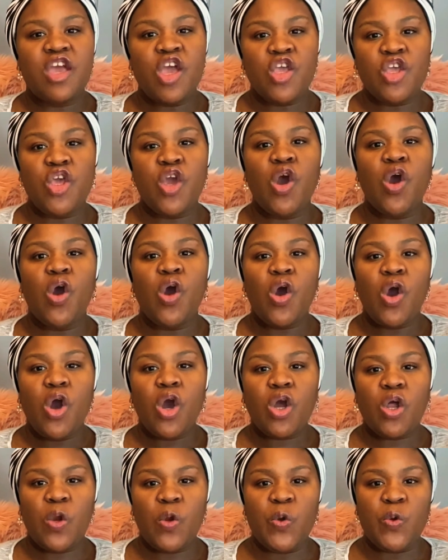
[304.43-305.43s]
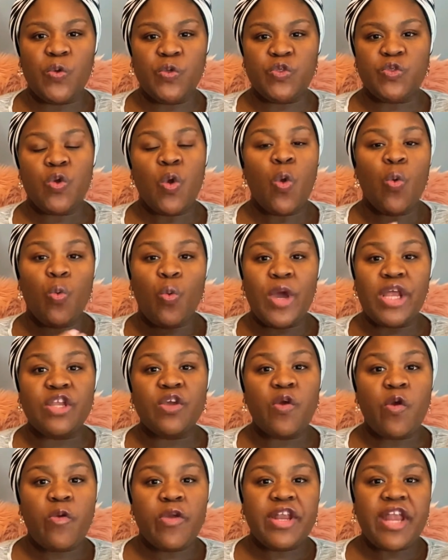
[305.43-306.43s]
your clothes. when
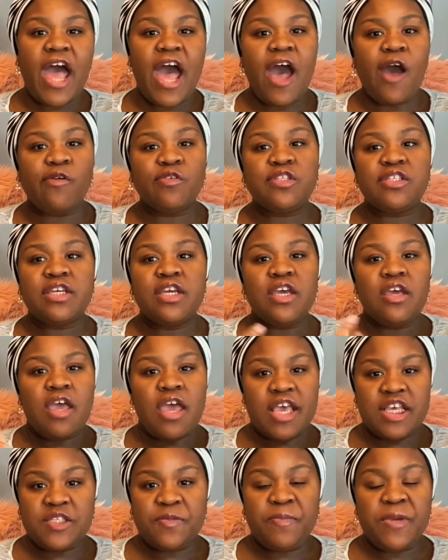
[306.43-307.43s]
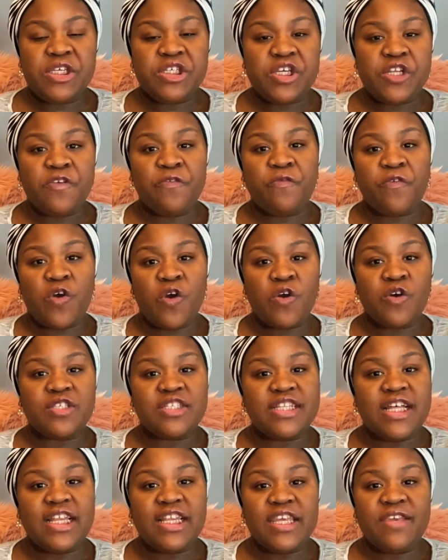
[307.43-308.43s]
going out, especially for us
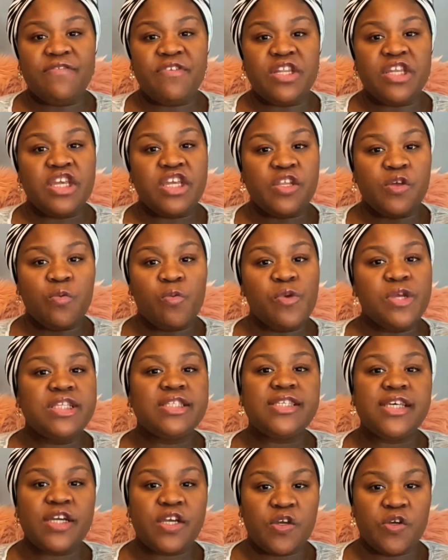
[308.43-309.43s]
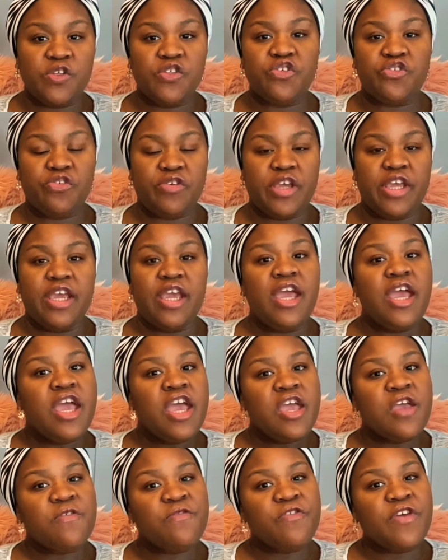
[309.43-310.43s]
that living in a winter country.
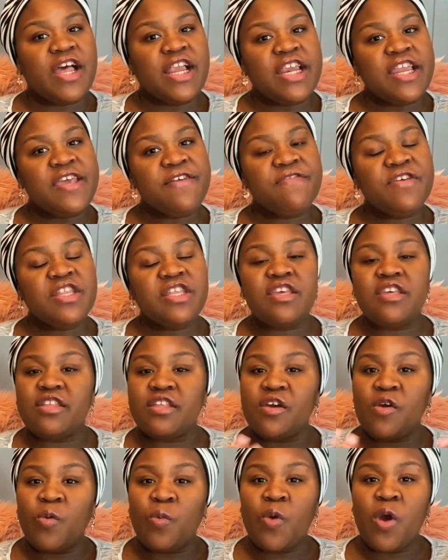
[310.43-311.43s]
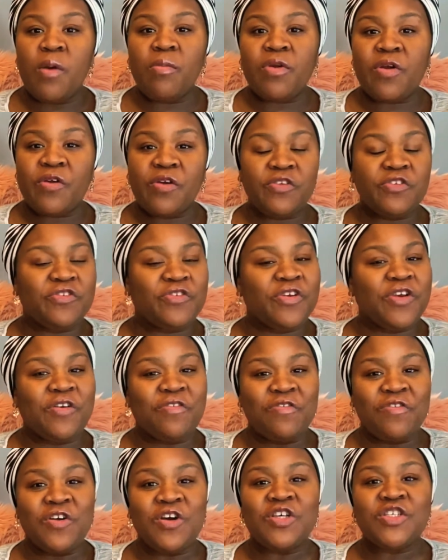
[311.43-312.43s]
If you are living in a warm country,
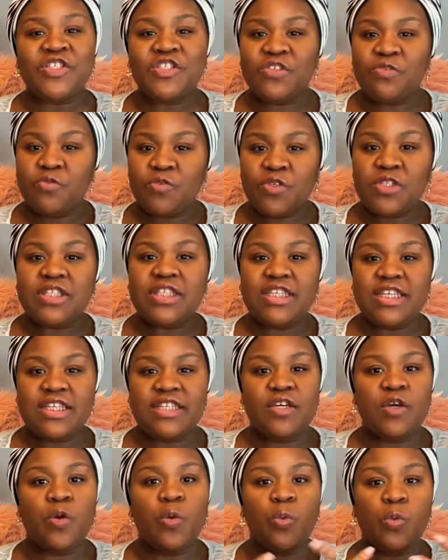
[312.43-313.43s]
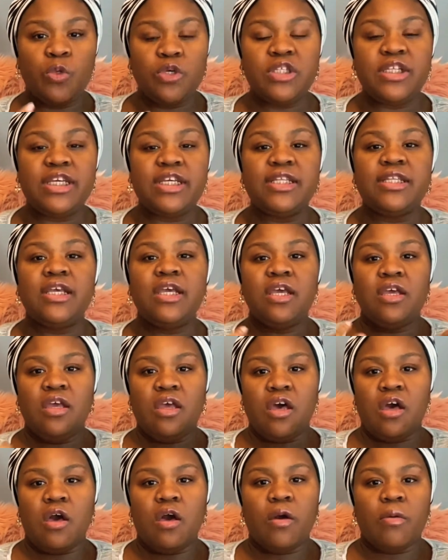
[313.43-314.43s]
of course you won't need a woolen
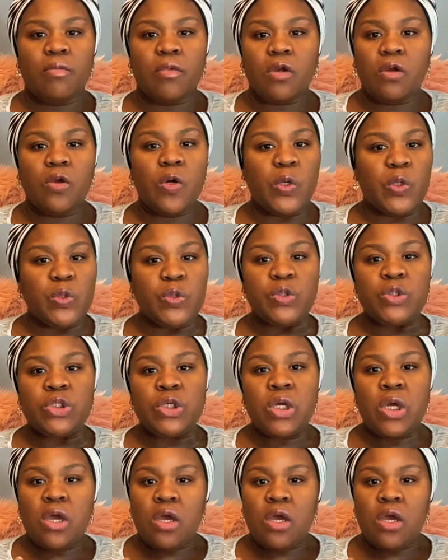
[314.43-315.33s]
clothes.